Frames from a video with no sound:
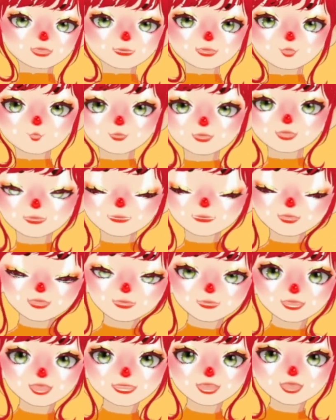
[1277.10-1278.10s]
when I'm
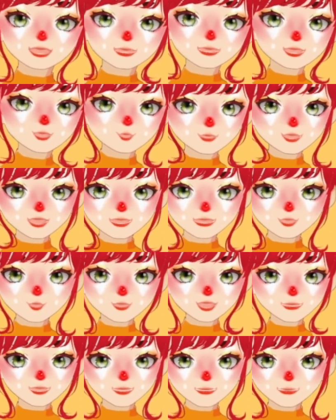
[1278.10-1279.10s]
streaming, I like to use that too
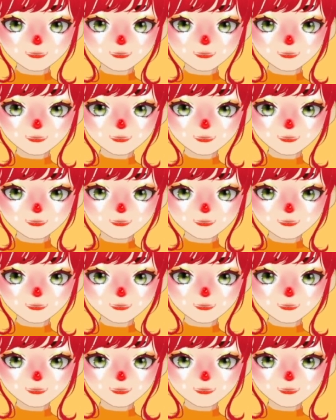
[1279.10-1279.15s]
because it's just